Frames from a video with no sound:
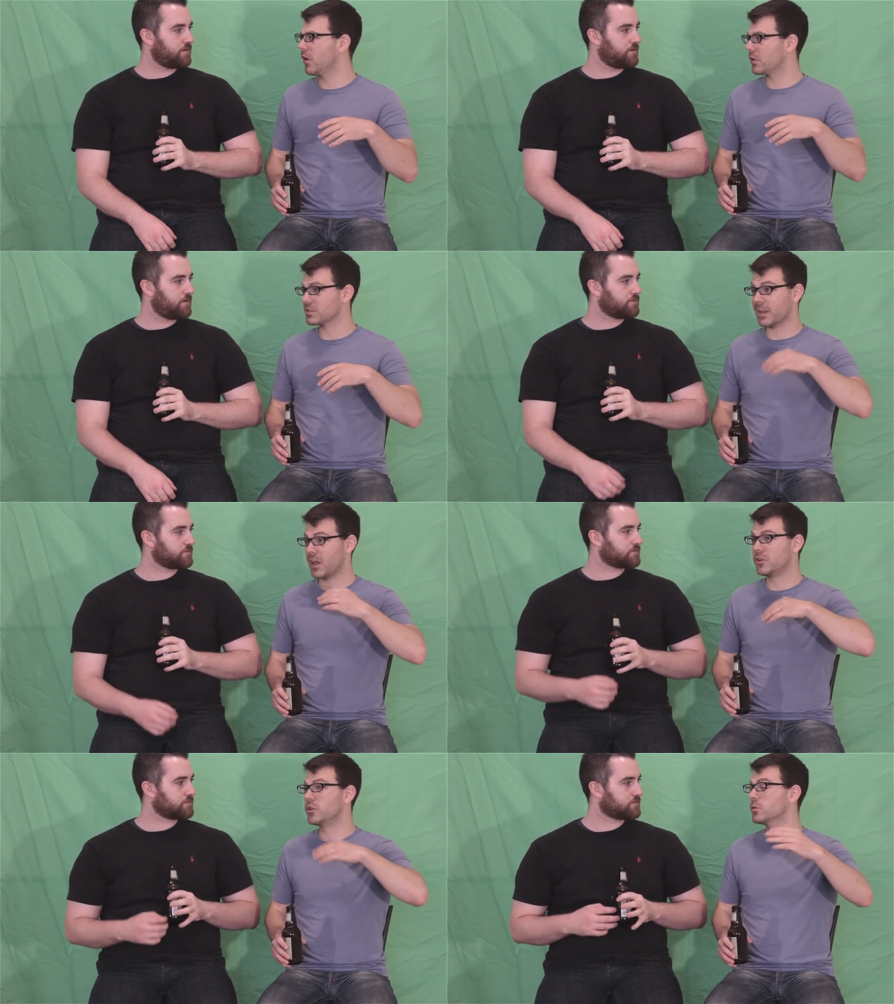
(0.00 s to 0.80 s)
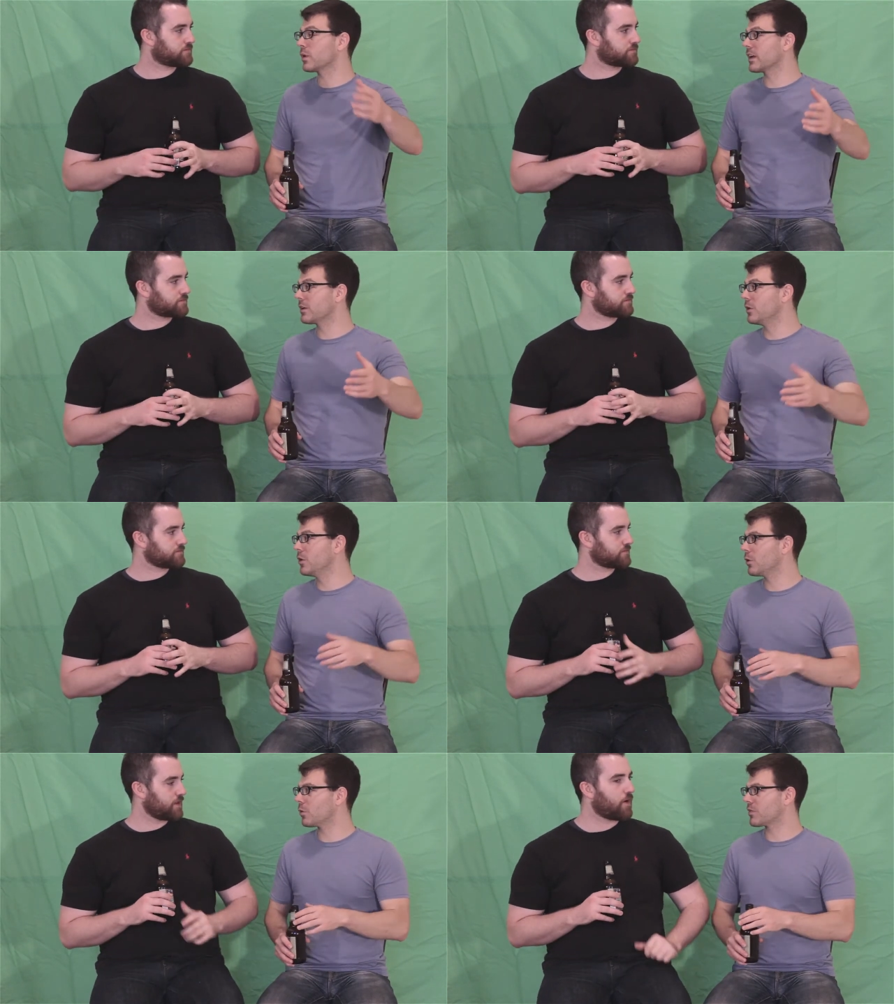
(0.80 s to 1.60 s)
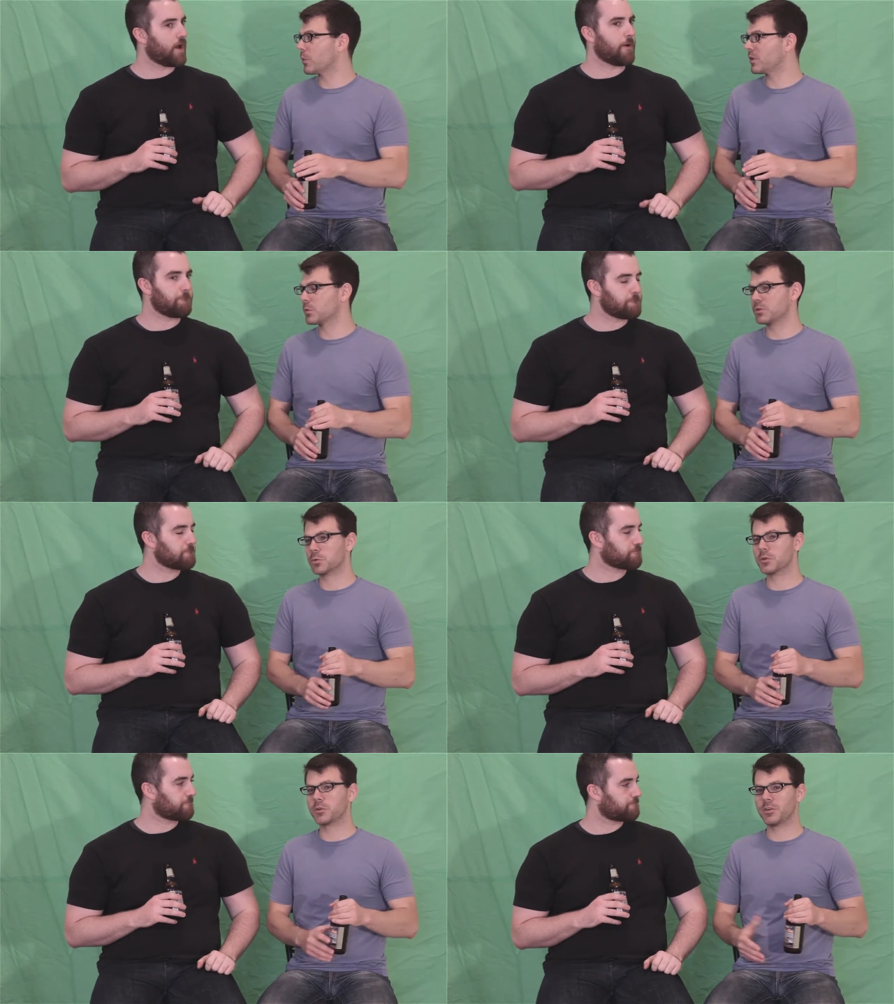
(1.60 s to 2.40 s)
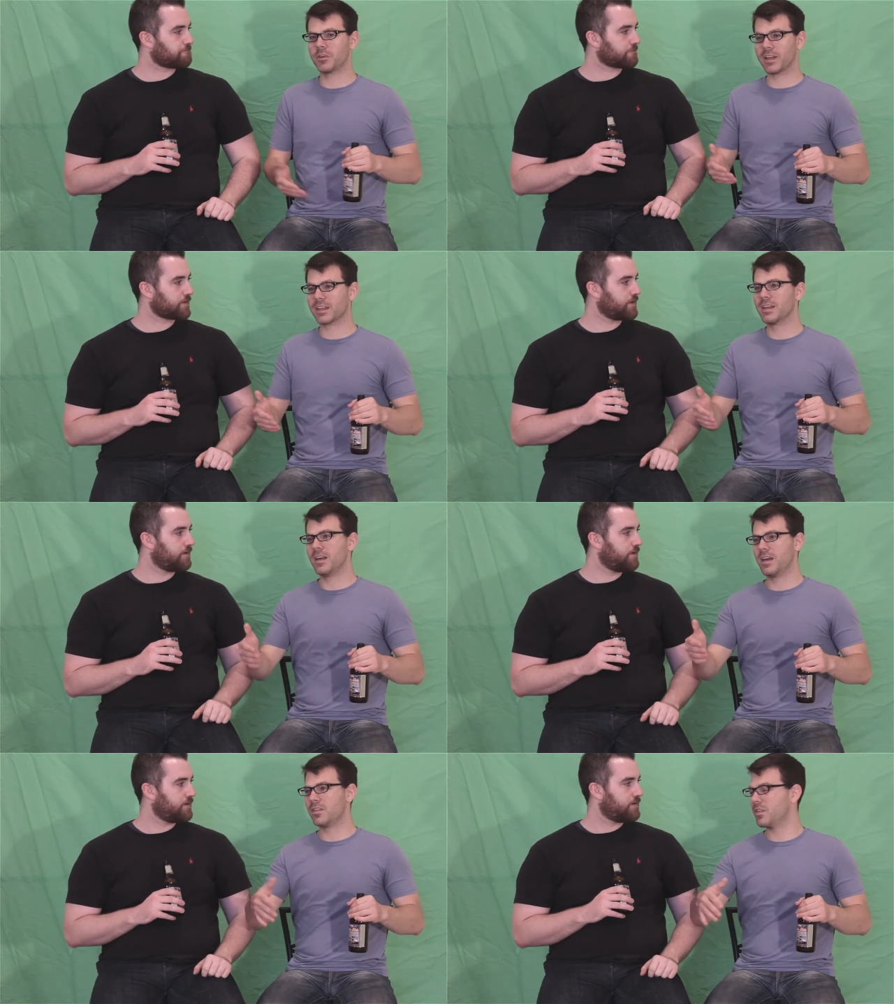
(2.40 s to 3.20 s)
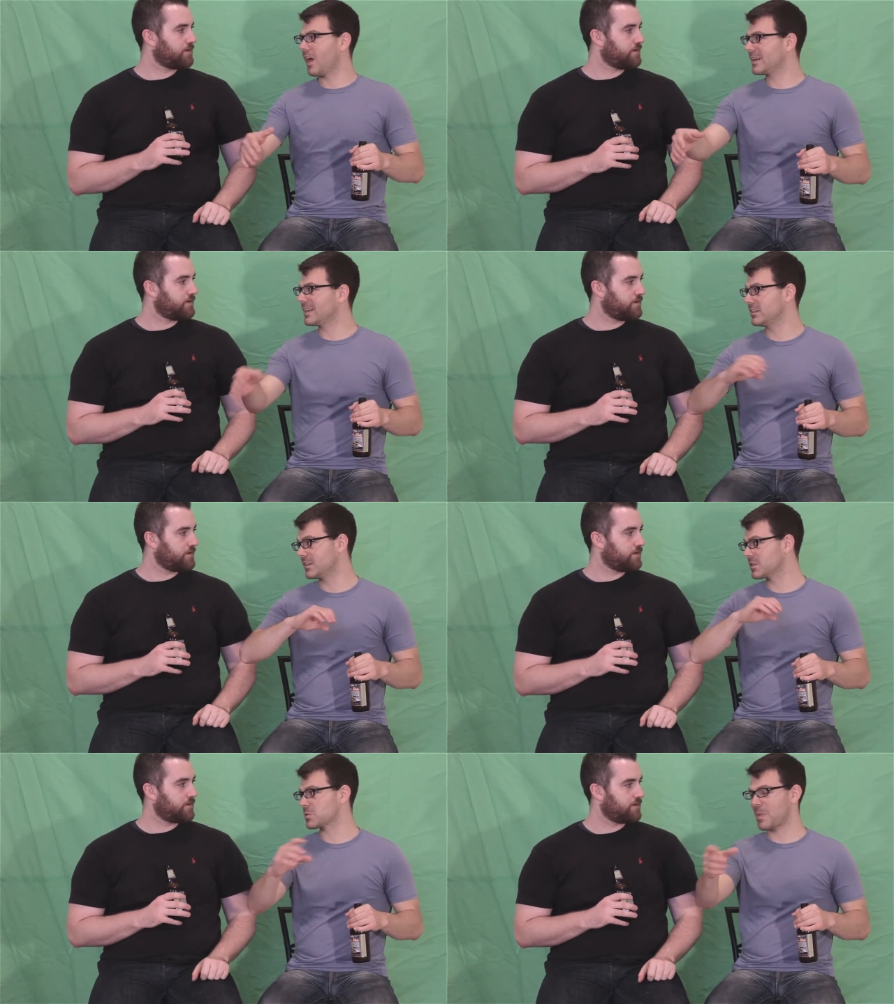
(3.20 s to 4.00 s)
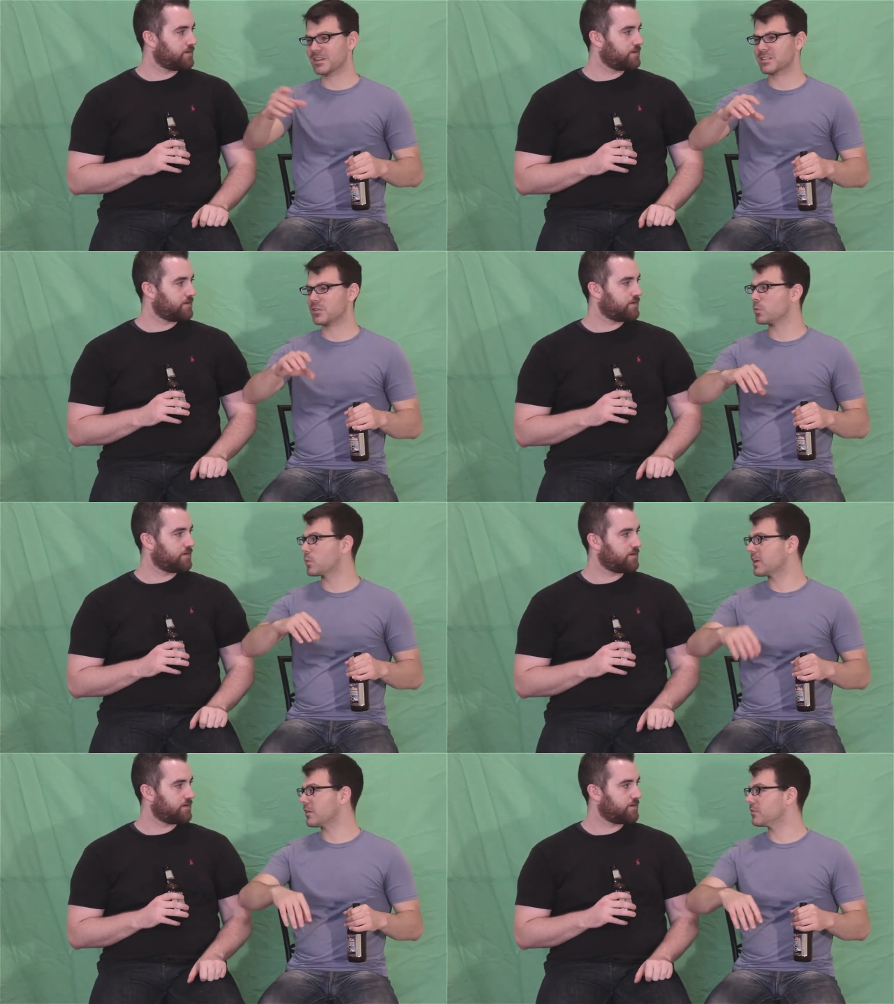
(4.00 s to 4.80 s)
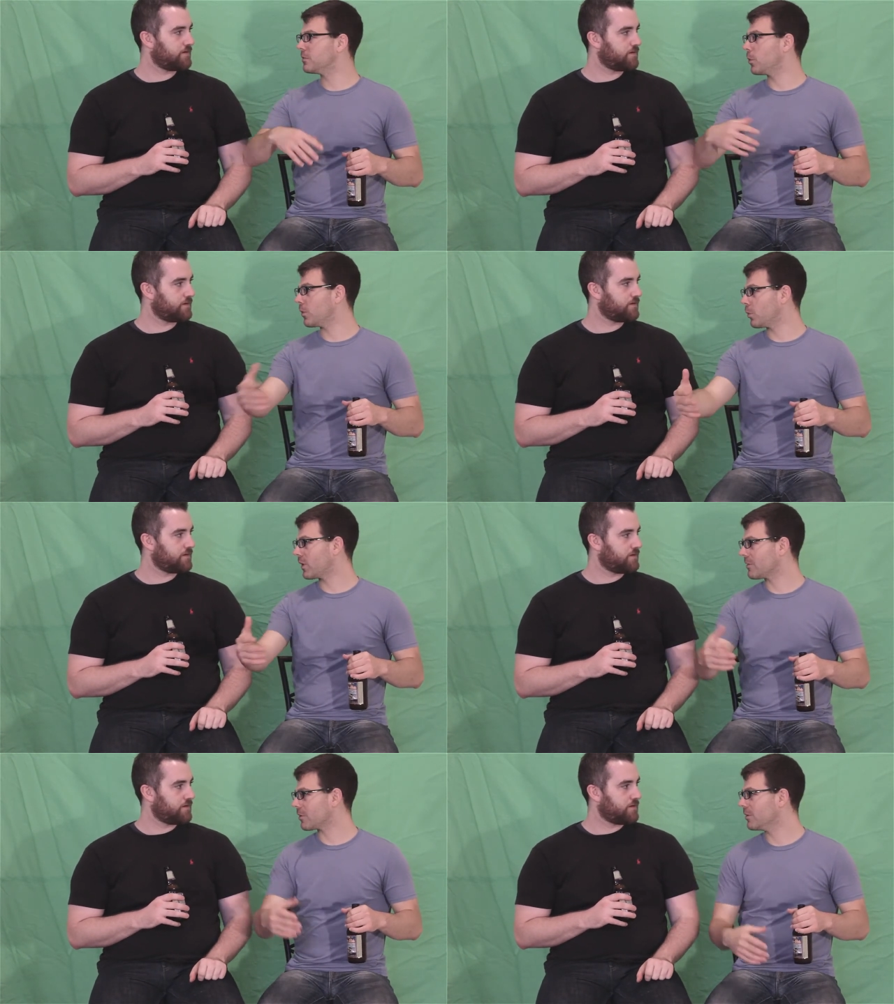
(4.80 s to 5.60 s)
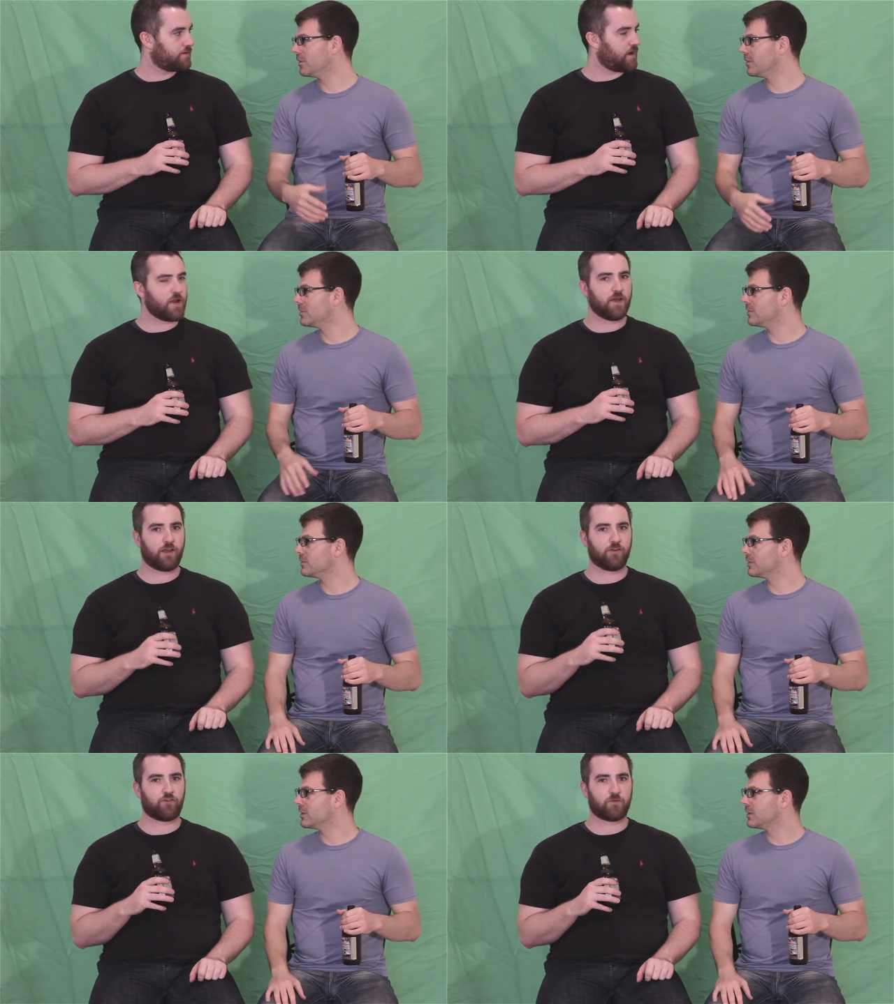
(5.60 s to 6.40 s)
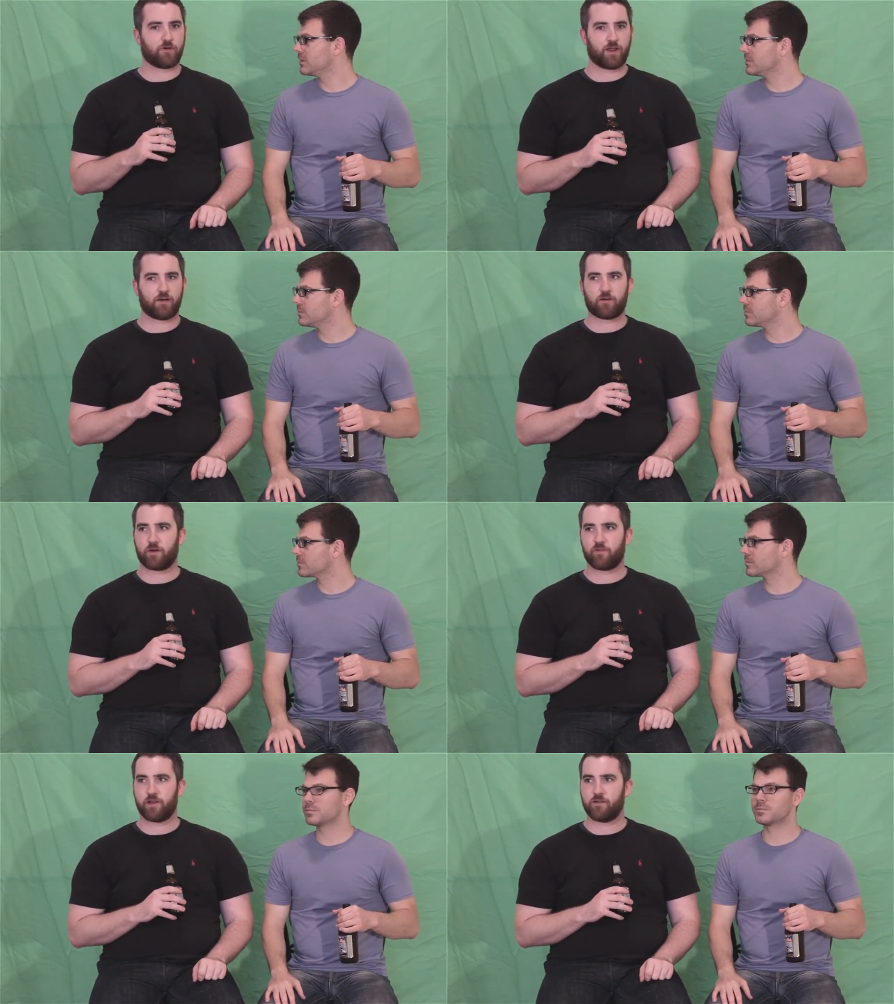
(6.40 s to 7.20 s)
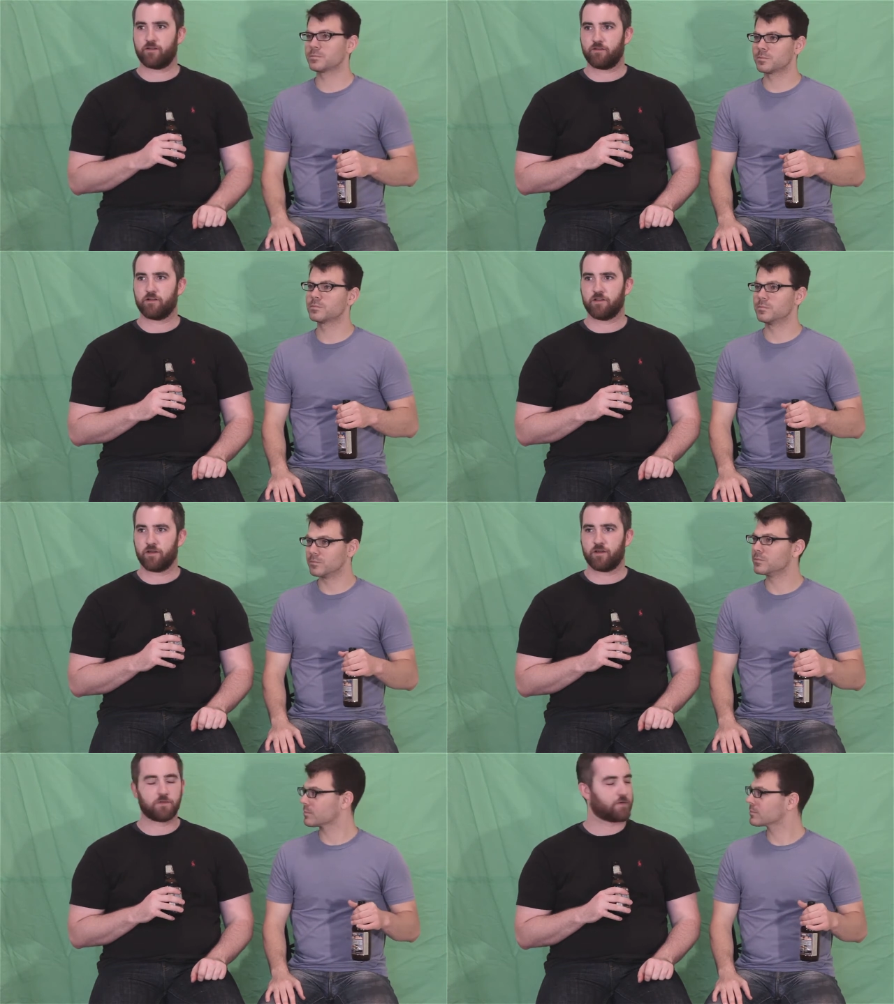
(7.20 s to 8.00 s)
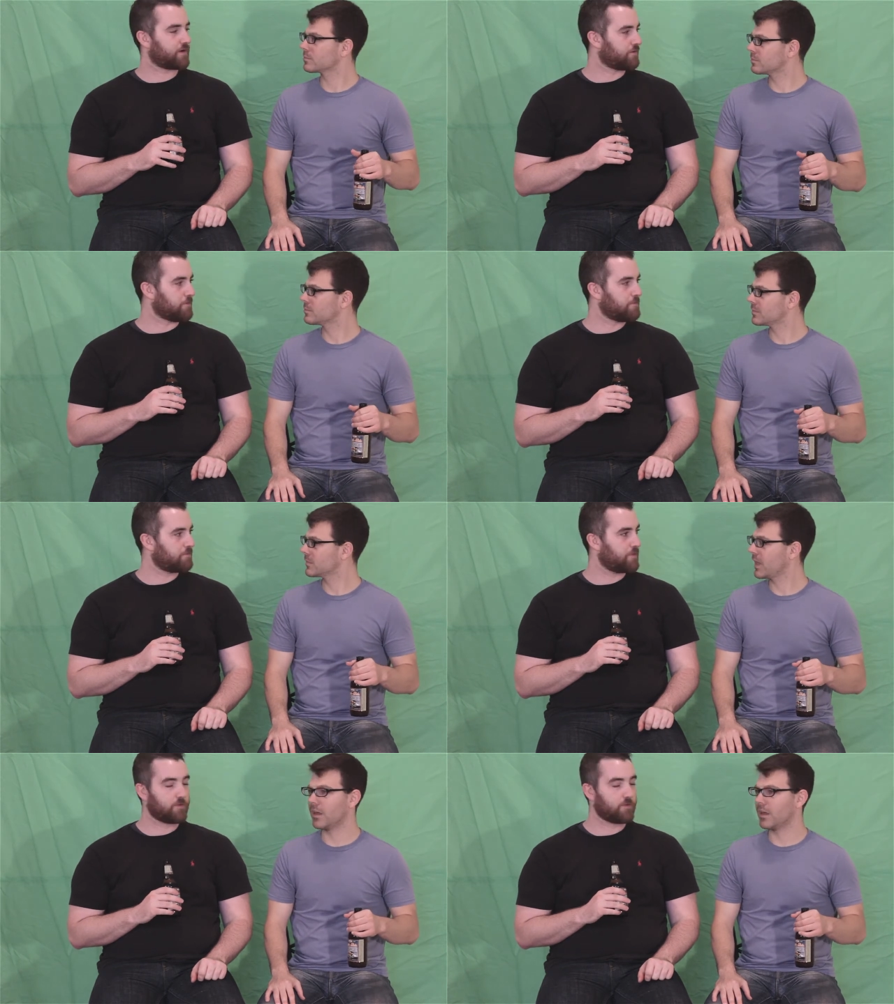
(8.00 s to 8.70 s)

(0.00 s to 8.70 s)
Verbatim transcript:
Speaker 1: onto like a new ring. Right. You're going to a jeweler and you're like, I need this space in the ring for whatever.
Speaker 2: Oh yeah, they could journal it out or whatever they need to do. That would be pretty cool. Yeah.